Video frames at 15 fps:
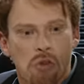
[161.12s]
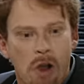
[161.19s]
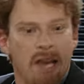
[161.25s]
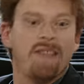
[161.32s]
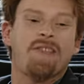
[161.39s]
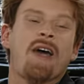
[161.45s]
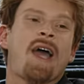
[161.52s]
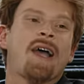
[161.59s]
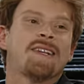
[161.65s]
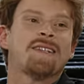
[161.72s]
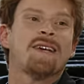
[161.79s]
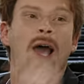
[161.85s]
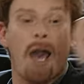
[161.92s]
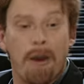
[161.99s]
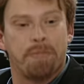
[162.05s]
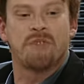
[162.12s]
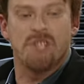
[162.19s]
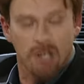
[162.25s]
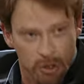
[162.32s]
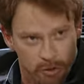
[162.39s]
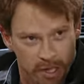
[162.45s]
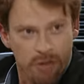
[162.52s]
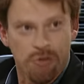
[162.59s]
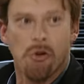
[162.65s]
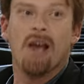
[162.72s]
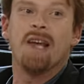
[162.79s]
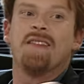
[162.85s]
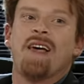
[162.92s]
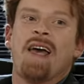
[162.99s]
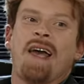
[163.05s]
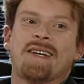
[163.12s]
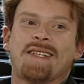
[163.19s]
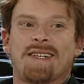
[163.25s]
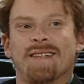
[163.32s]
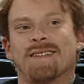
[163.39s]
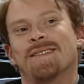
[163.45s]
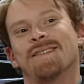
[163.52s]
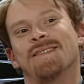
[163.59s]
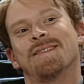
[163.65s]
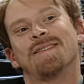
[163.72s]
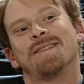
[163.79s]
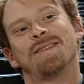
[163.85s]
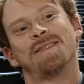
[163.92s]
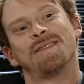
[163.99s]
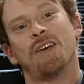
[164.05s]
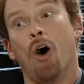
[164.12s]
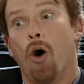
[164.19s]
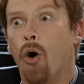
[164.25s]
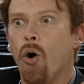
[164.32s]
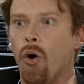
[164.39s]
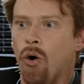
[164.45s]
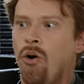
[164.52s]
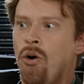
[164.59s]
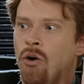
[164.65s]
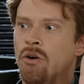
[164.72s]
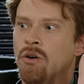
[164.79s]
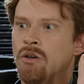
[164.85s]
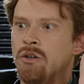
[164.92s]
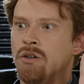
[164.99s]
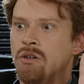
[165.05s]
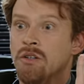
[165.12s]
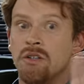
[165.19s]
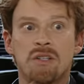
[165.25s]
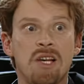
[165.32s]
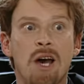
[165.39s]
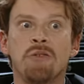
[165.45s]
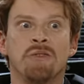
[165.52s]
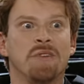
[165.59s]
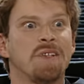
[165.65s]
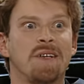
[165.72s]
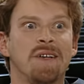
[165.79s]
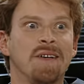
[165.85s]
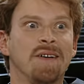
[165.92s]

Write that! Absolutely write that! Or don't.